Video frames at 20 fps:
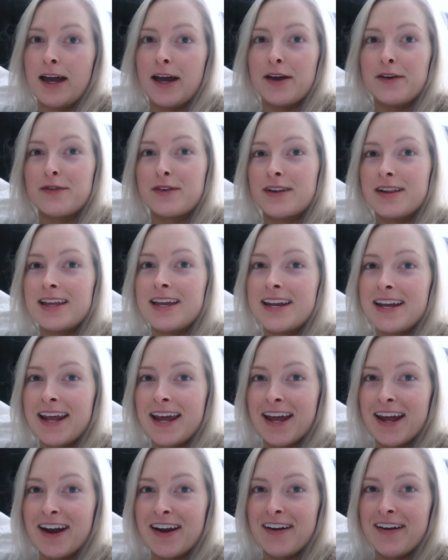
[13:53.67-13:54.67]
I have clean
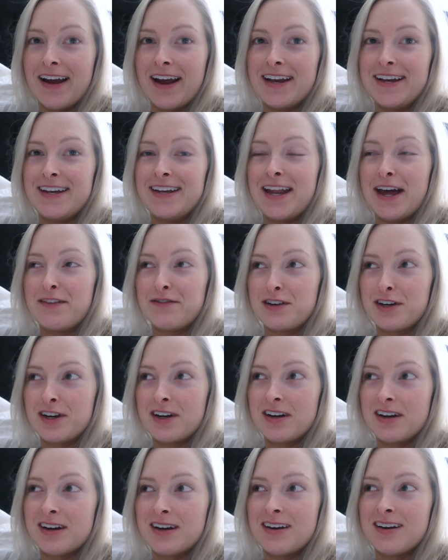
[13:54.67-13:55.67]
hair. I
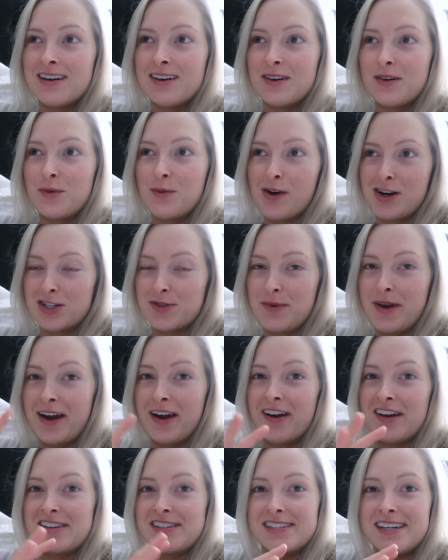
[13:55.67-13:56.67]
never wash my
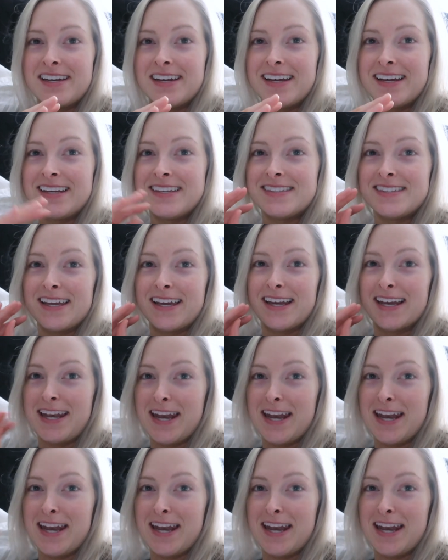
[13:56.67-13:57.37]
hair on Sundays, like